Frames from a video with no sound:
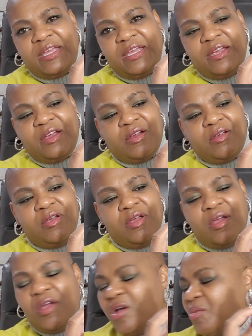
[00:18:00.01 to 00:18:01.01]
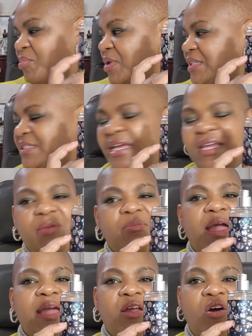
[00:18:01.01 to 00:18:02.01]
here. But
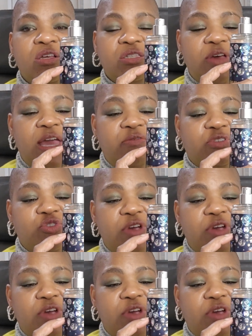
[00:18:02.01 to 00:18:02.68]
taking mine, I also have a